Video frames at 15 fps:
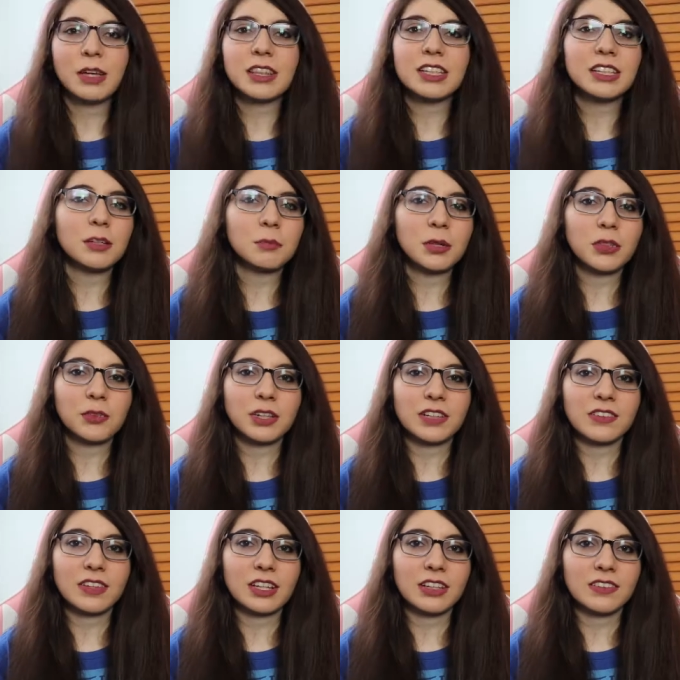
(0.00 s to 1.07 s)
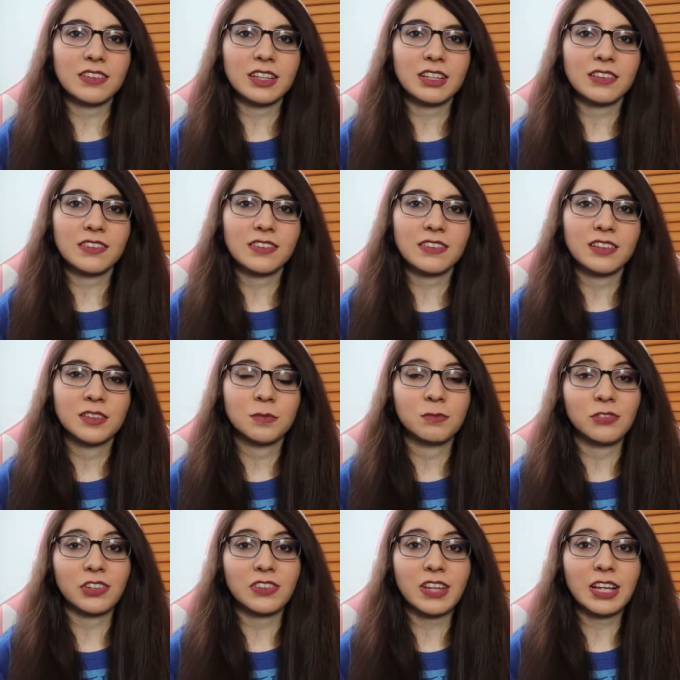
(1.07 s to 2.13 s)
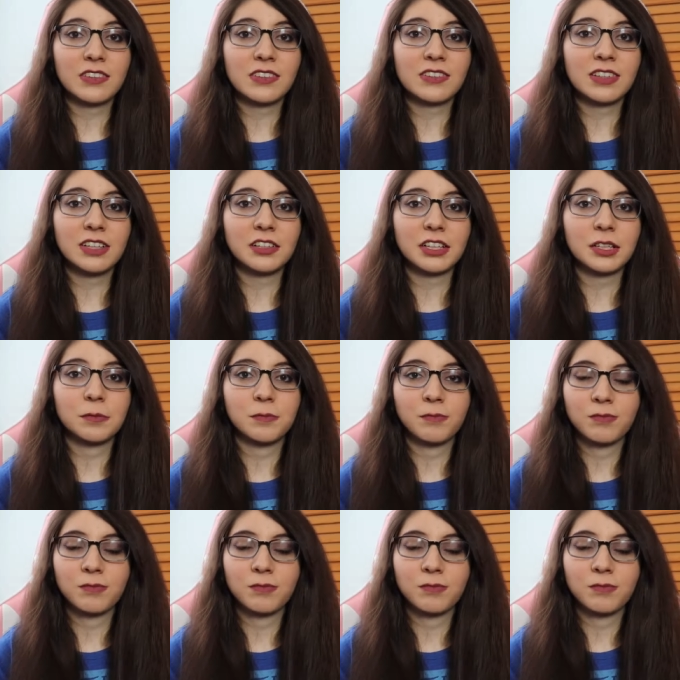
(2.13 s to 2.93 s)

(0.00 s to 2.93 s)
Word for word: Method number three is the easiest. Just ask Siri.